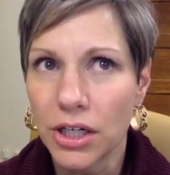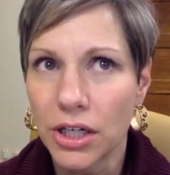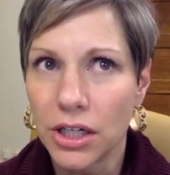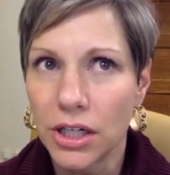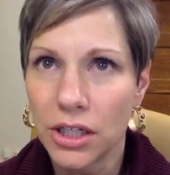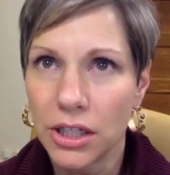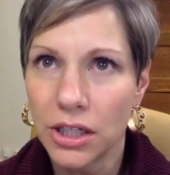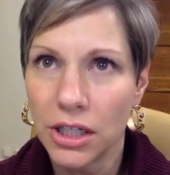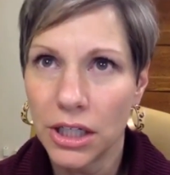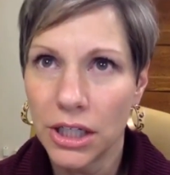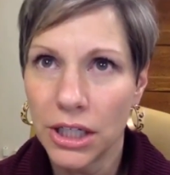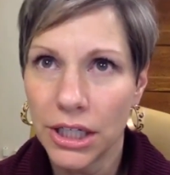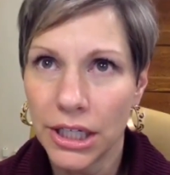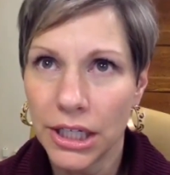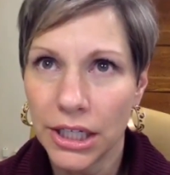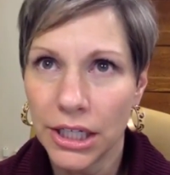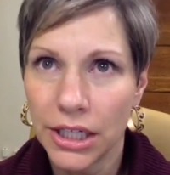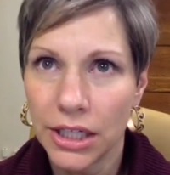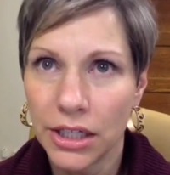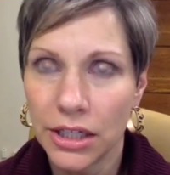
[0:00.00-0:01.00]

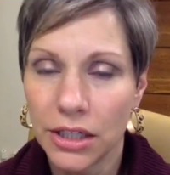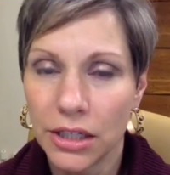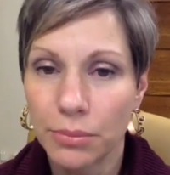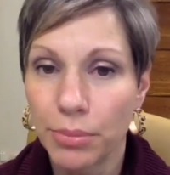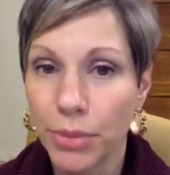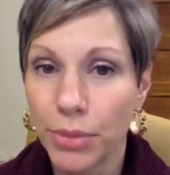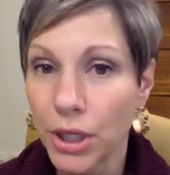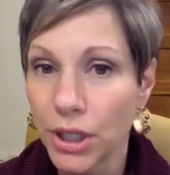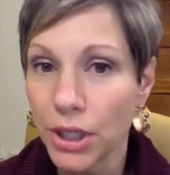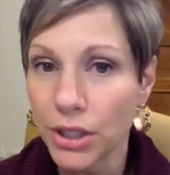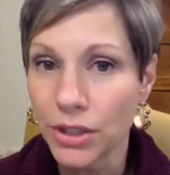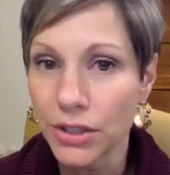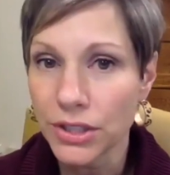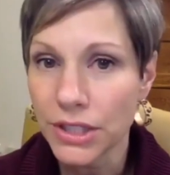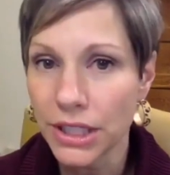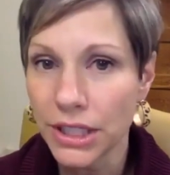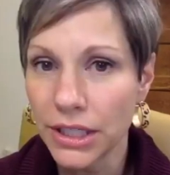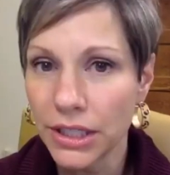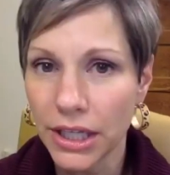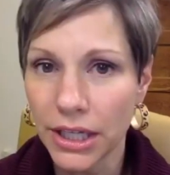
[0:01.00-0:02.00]
on a
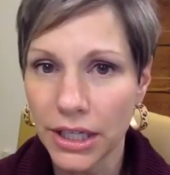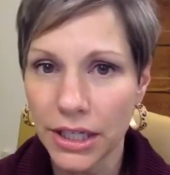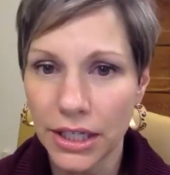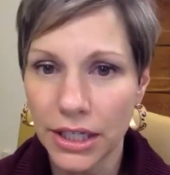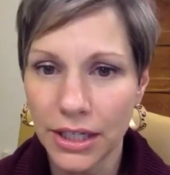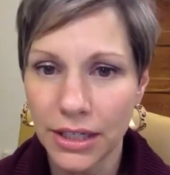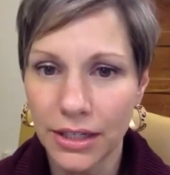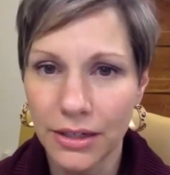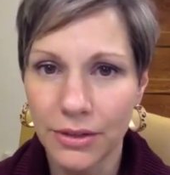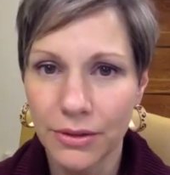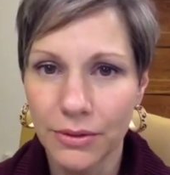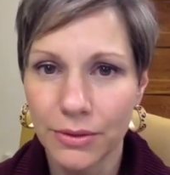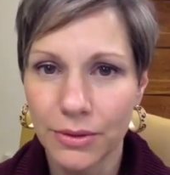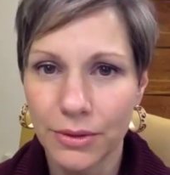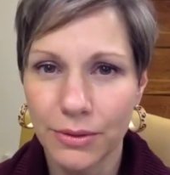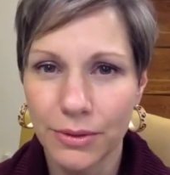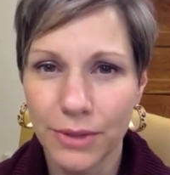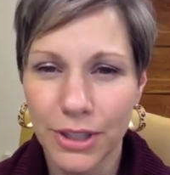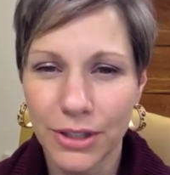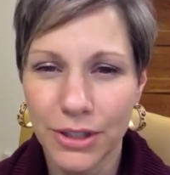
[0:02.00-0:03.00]
person, like in what
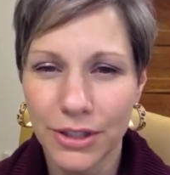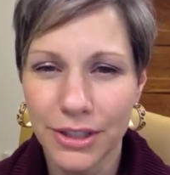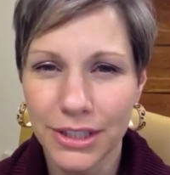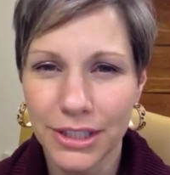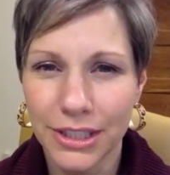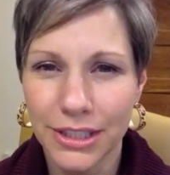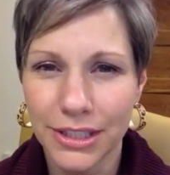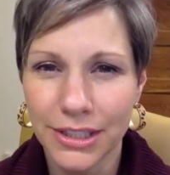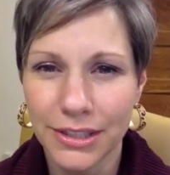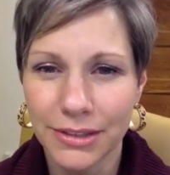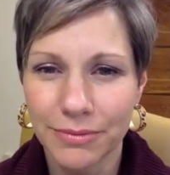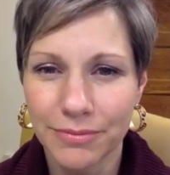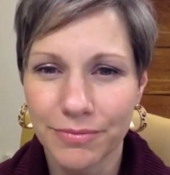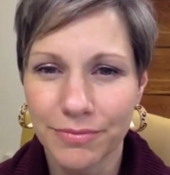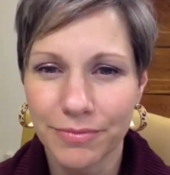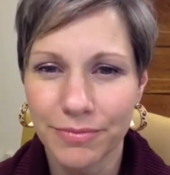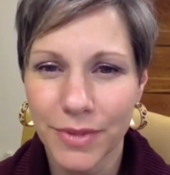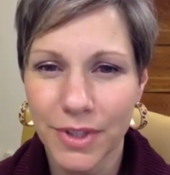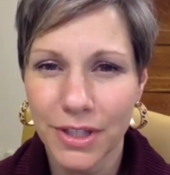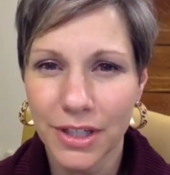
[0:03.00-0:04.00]
do we call it,
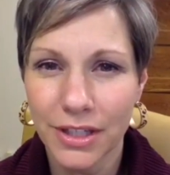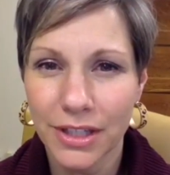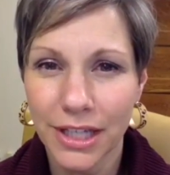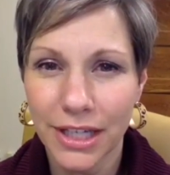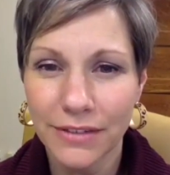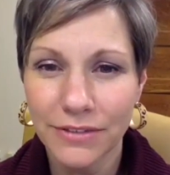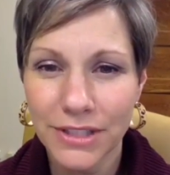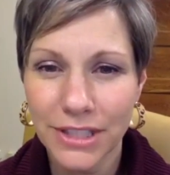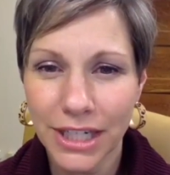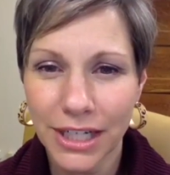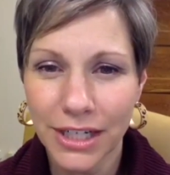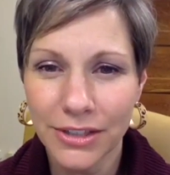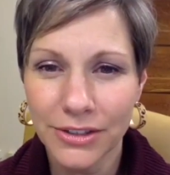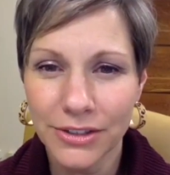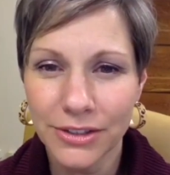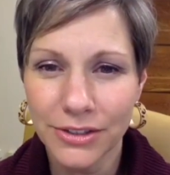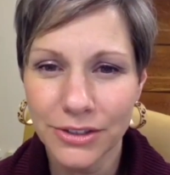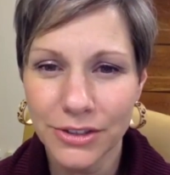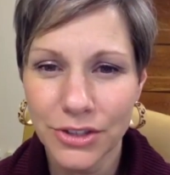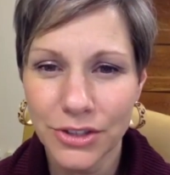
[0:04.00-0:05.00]
a
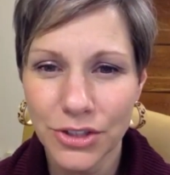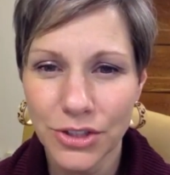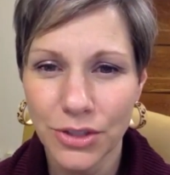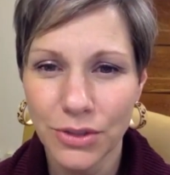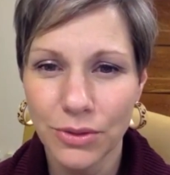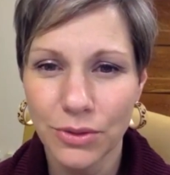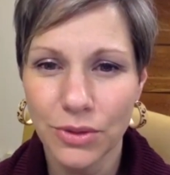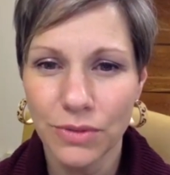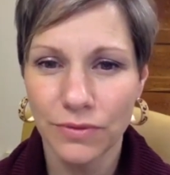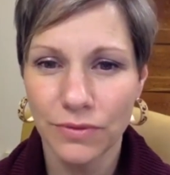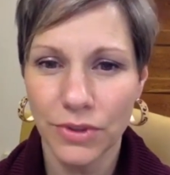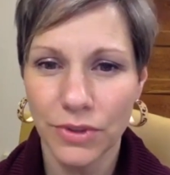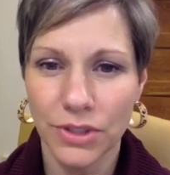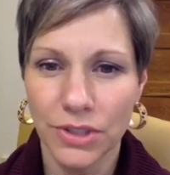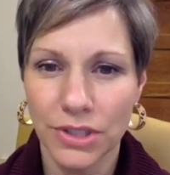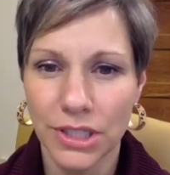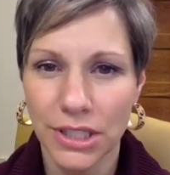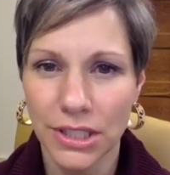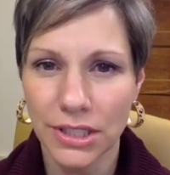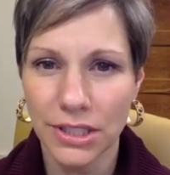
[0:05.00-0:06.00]
lifestyle shoot
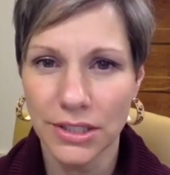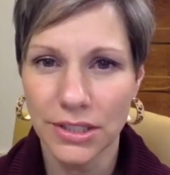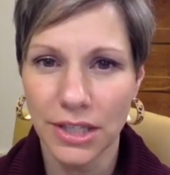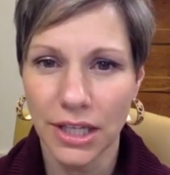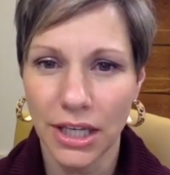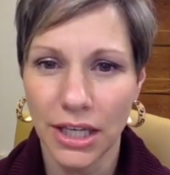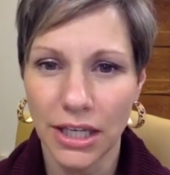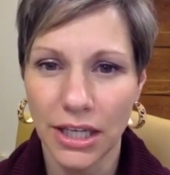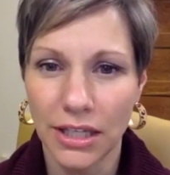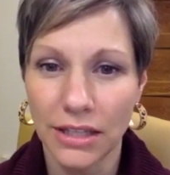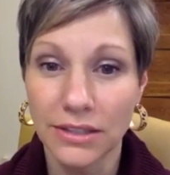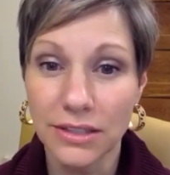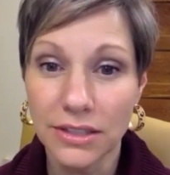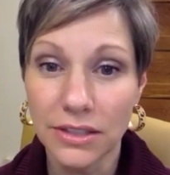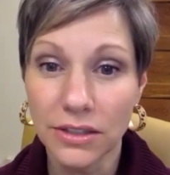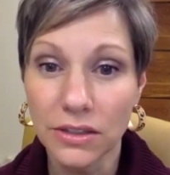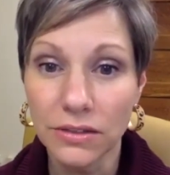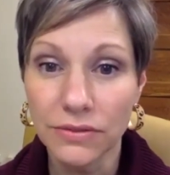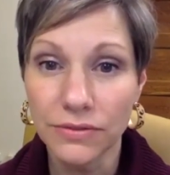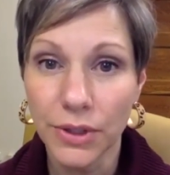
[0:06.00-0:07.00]
versus a
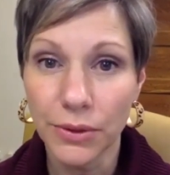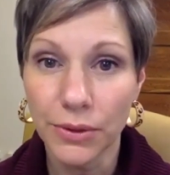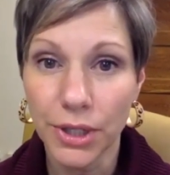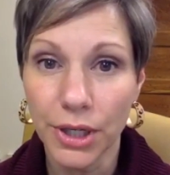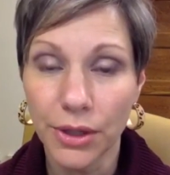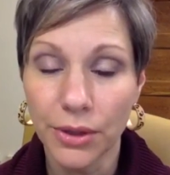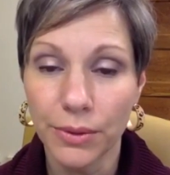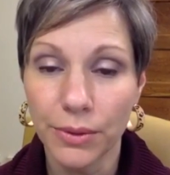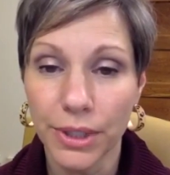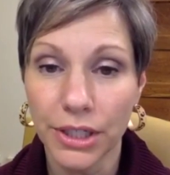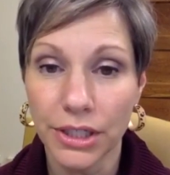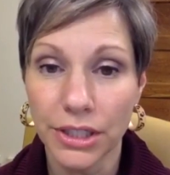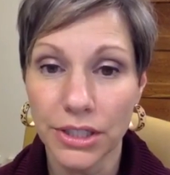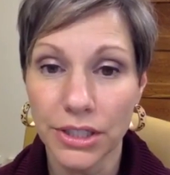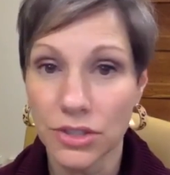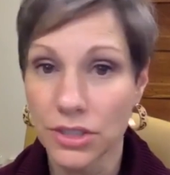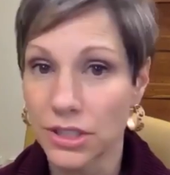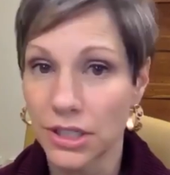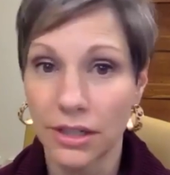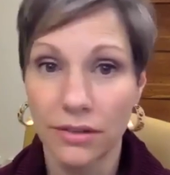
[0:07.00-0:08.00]
still photo where it is
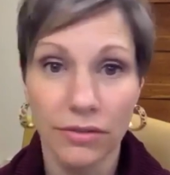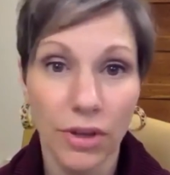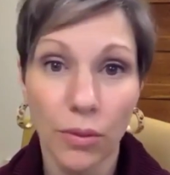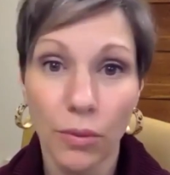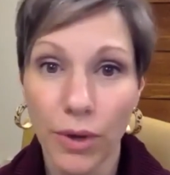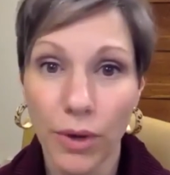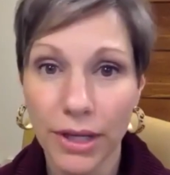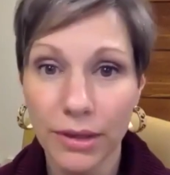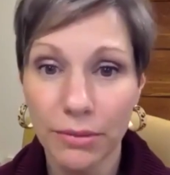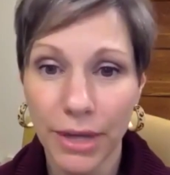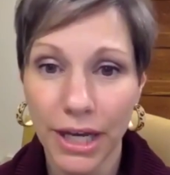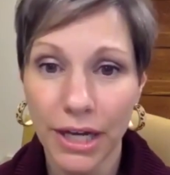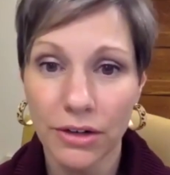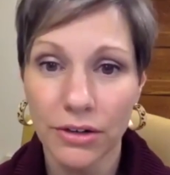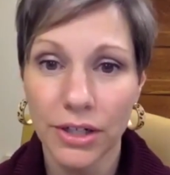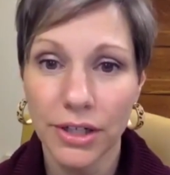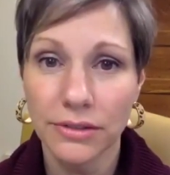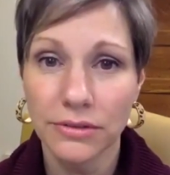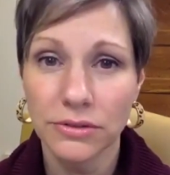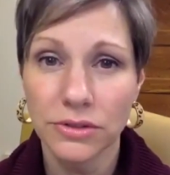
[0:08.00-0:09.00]
just kind of the white
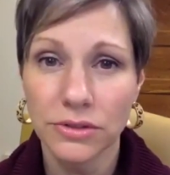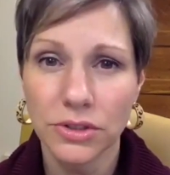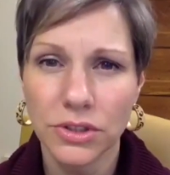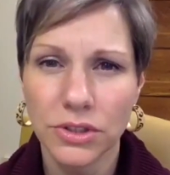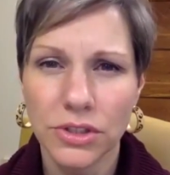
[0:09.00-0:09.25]
background?